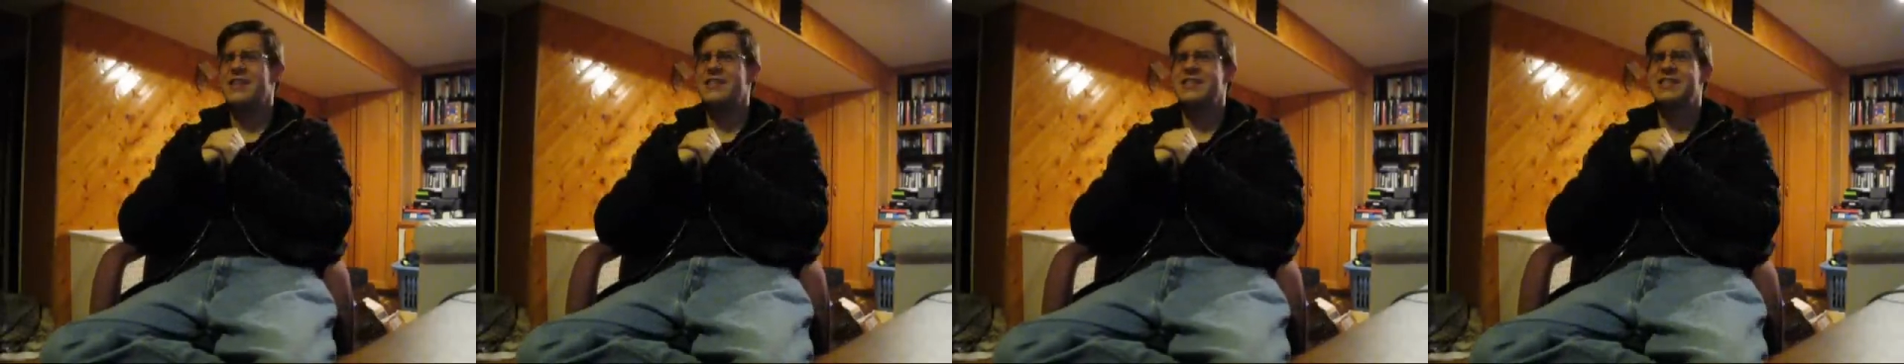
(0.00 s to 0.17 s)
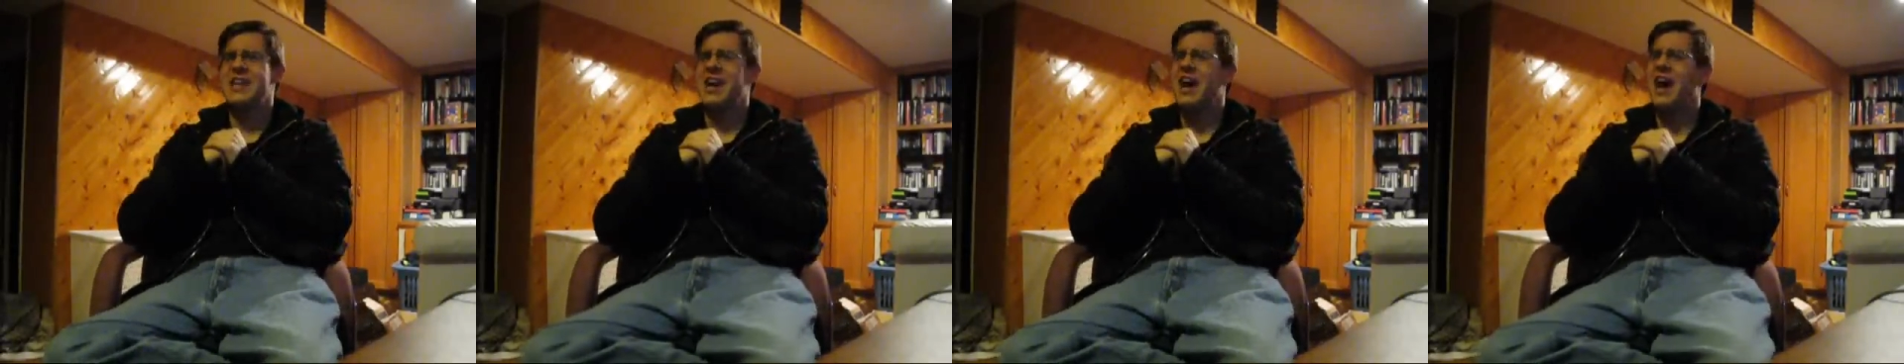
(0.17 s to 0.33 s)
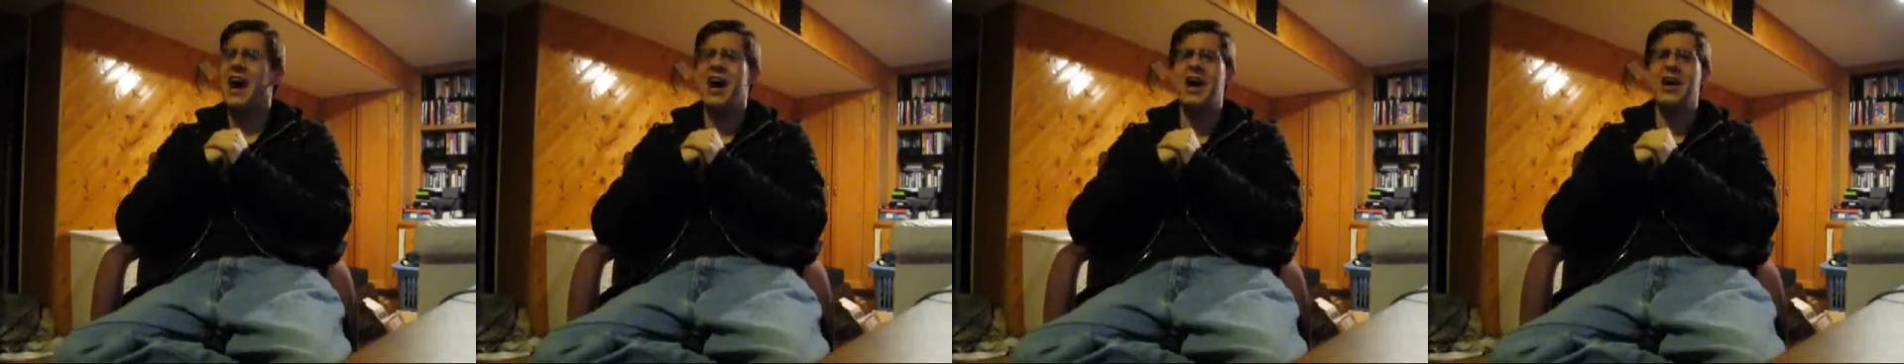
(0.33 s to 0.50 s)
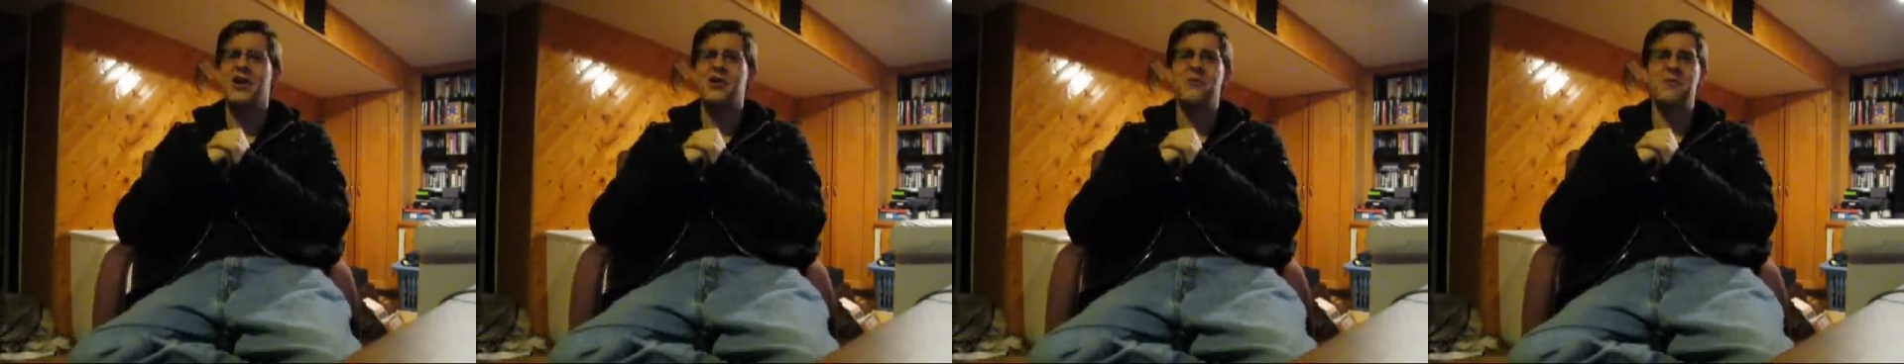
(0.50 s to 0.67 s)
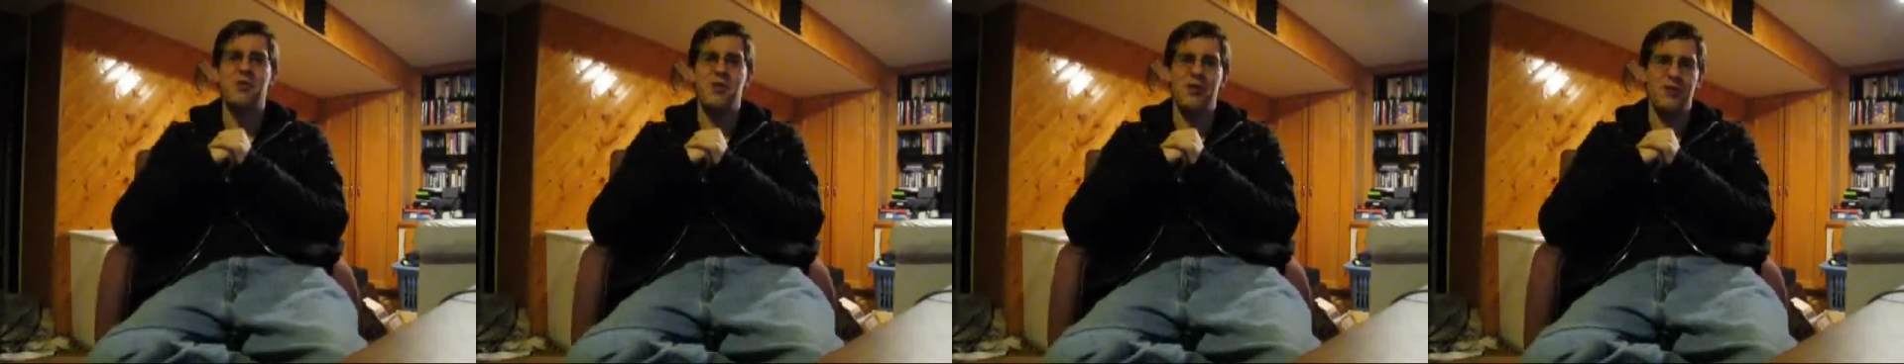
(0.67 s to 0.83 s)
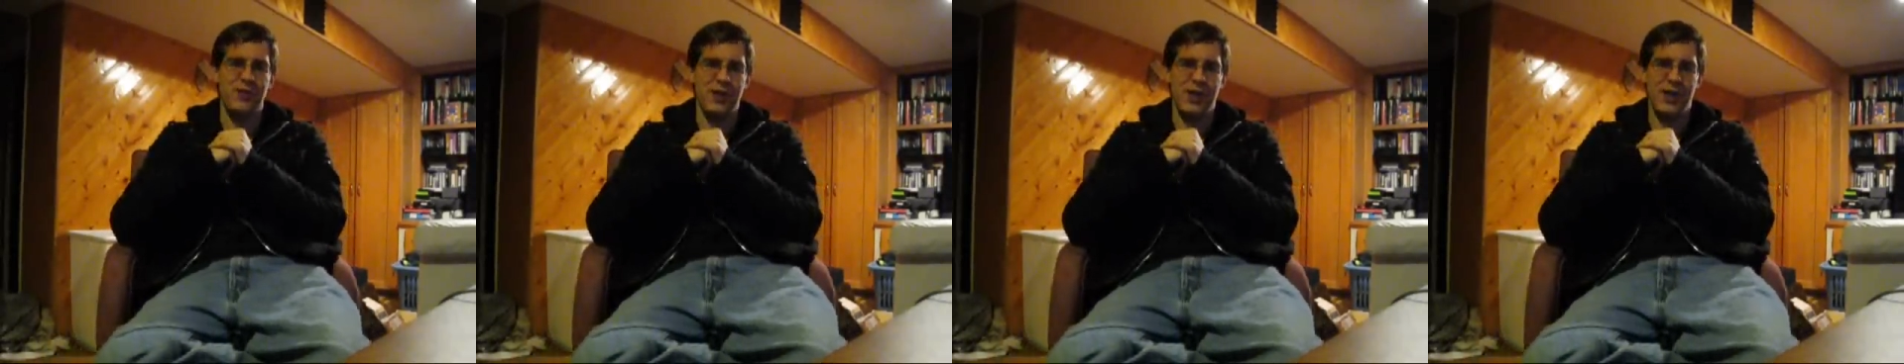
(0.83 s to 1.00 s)
entire
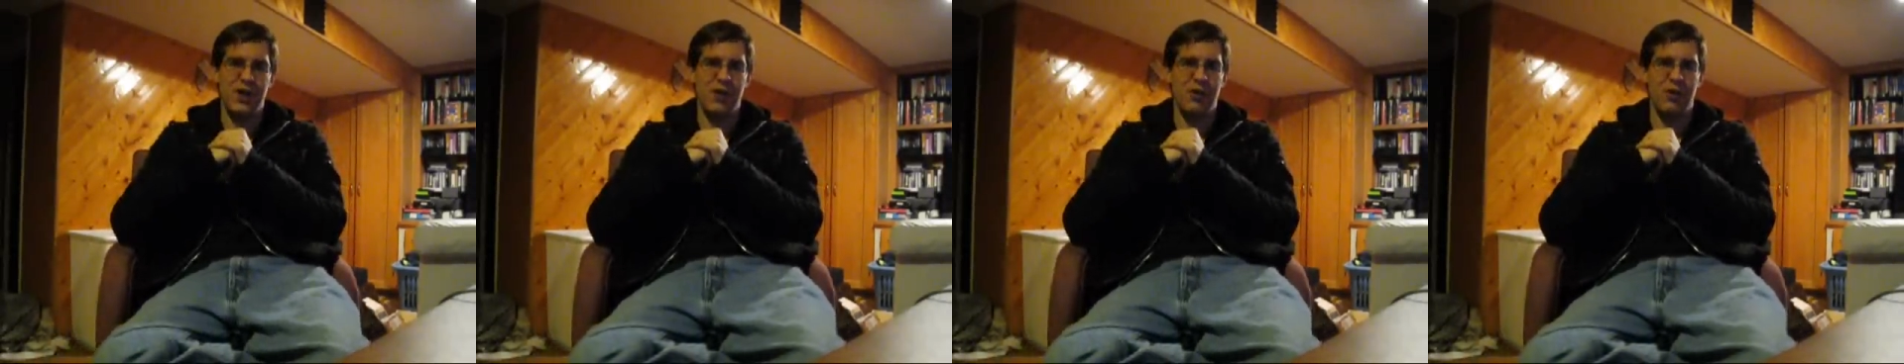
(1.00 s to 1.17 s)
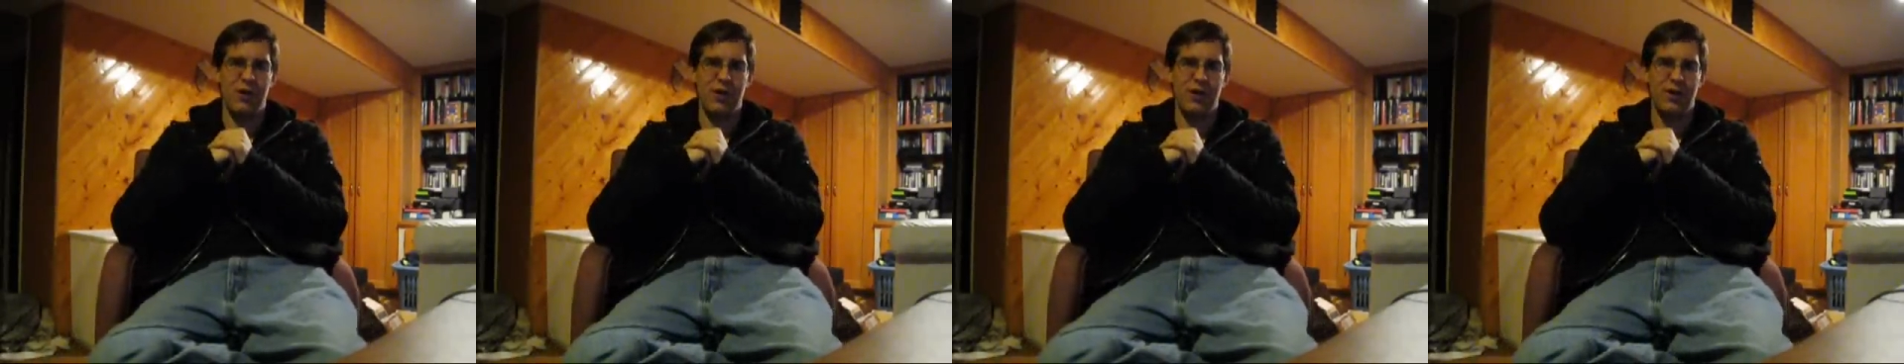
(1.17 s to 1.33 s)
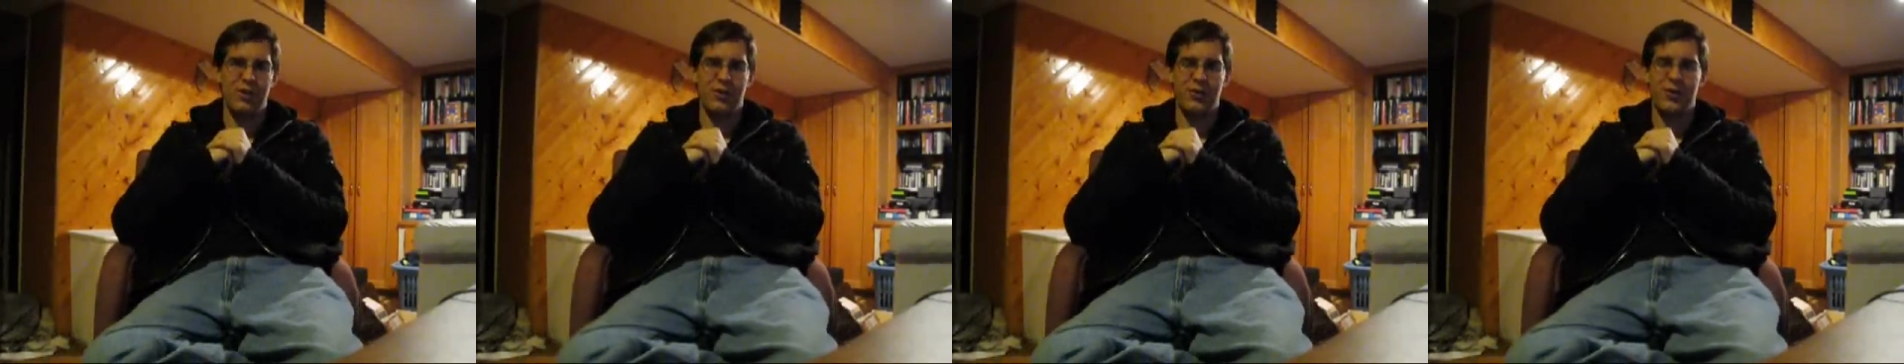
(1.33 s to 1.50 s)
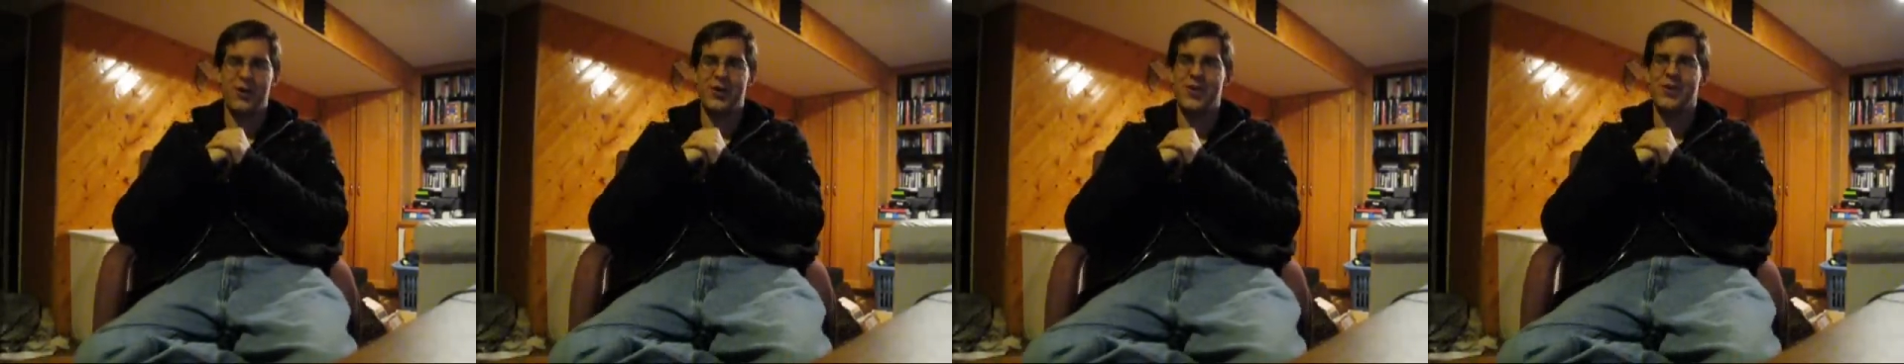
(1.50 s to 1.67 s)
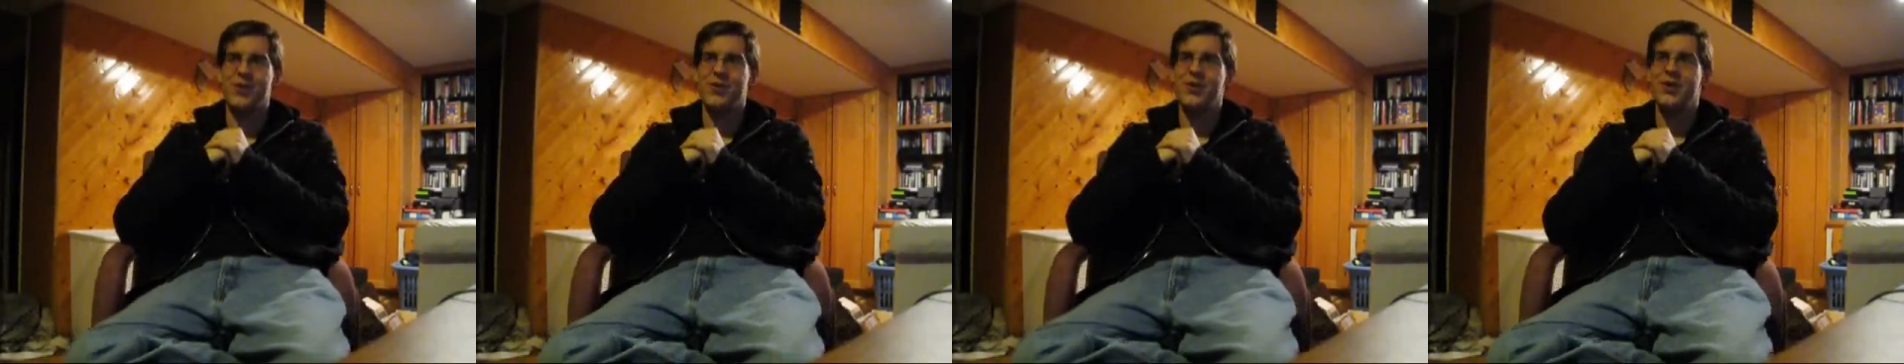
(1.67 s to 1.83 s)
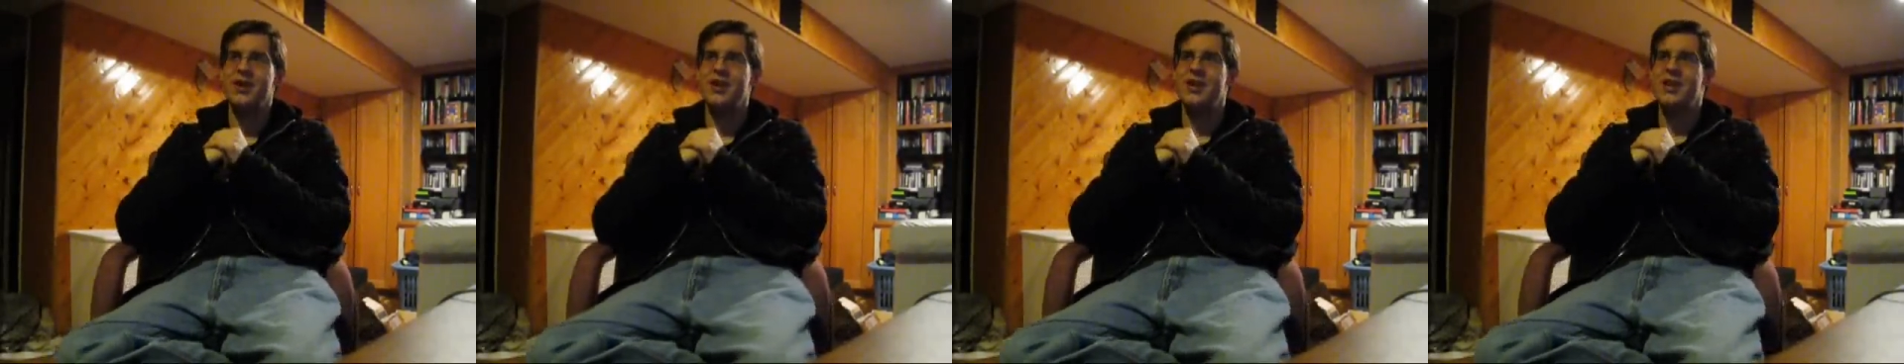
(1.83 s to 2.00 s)
movie going
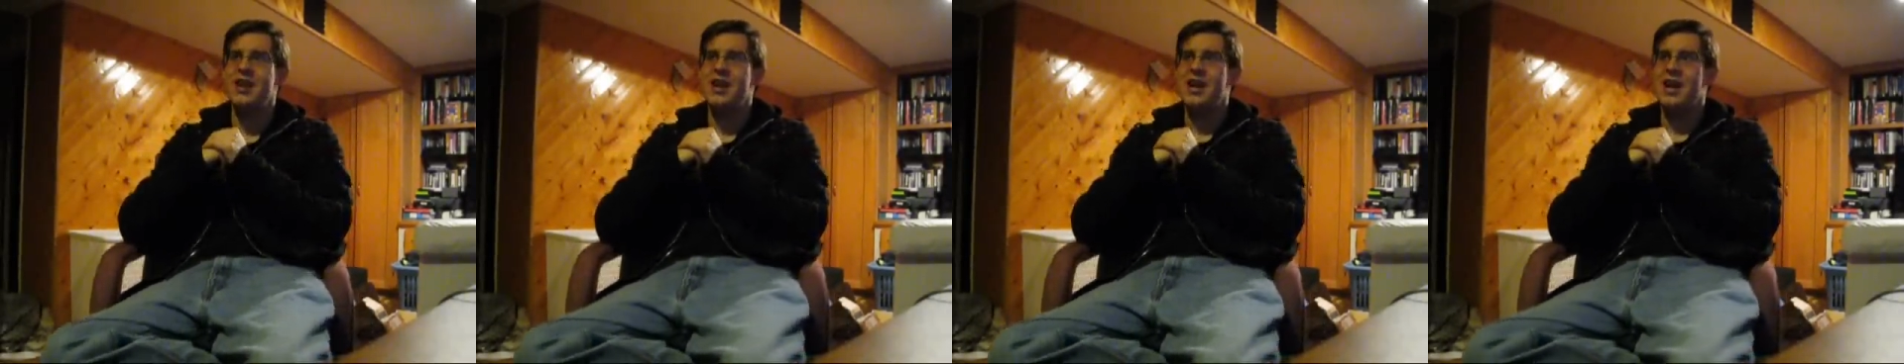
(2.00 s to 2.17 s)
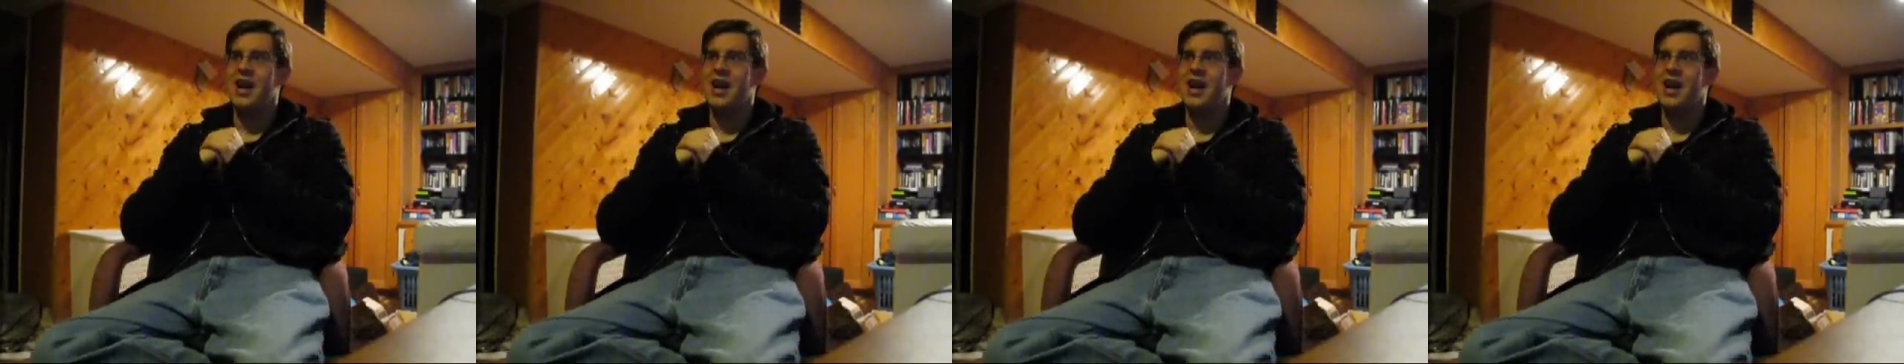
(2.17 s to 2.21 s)
through